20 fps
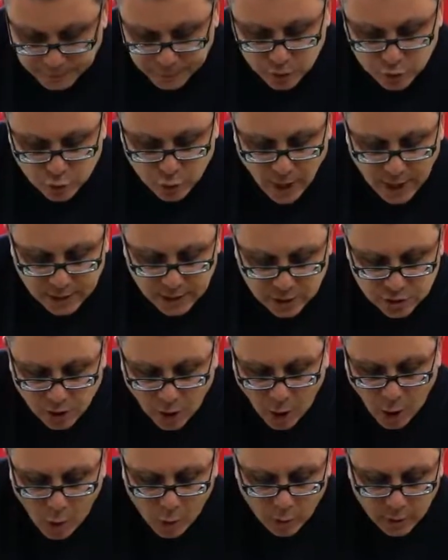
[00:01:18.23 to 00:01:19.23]
up the drainage
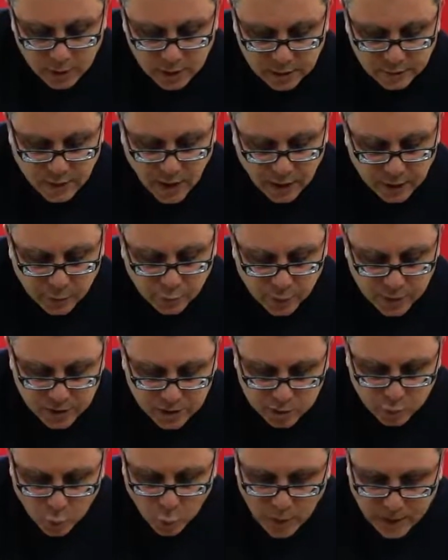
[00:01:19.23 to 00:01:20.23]
hole. Give that a
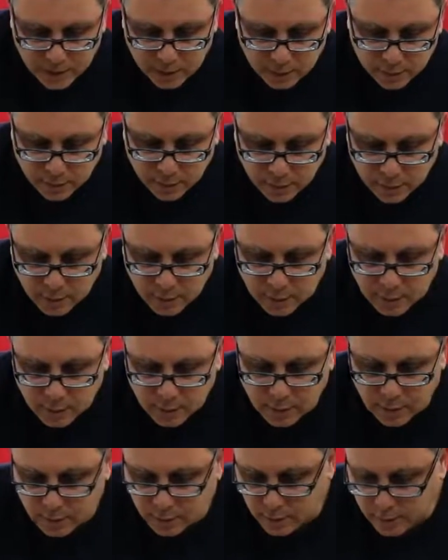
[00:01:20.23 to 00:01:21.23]
rinse weekly.
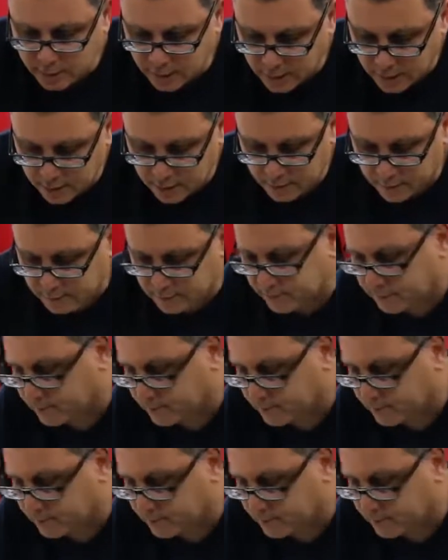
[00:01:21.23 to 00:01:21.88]
Okay,